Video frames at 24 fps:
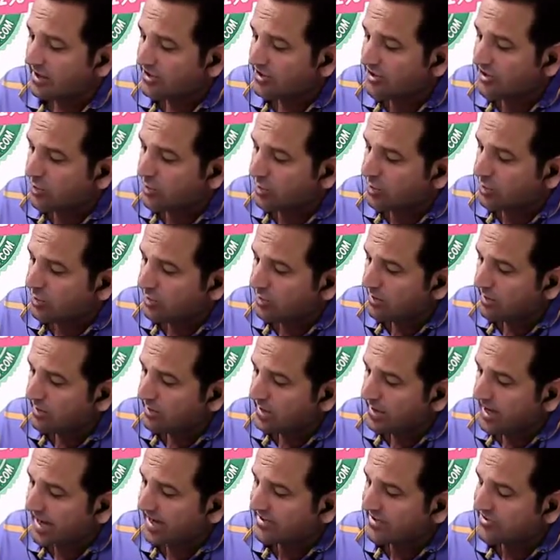
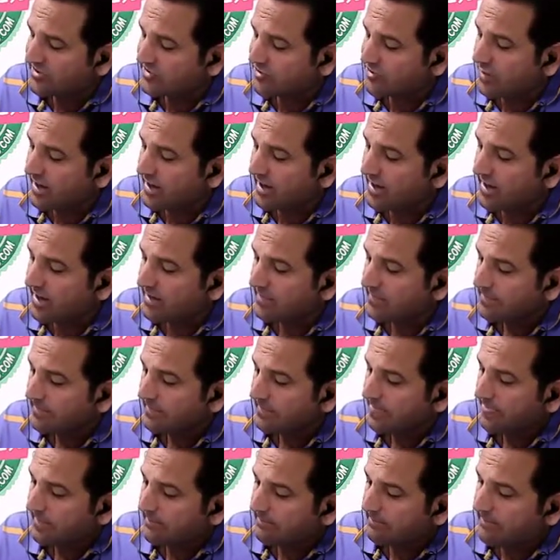2x square
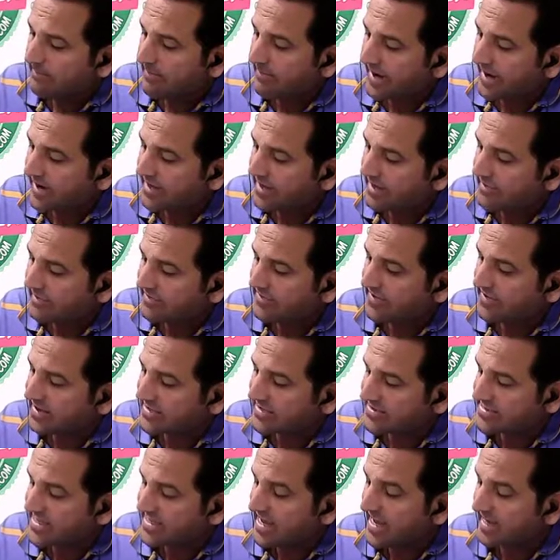minus
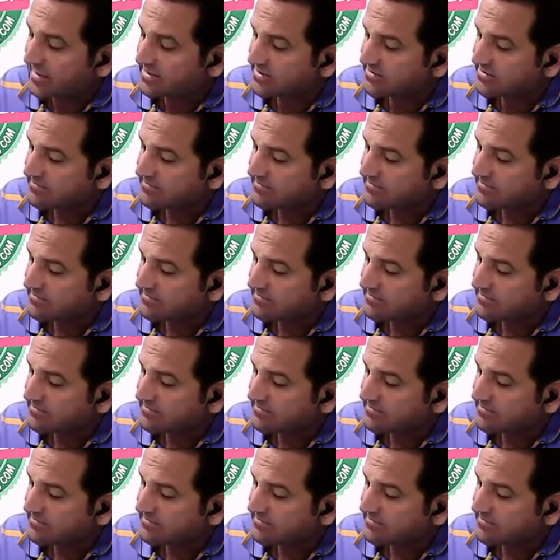6x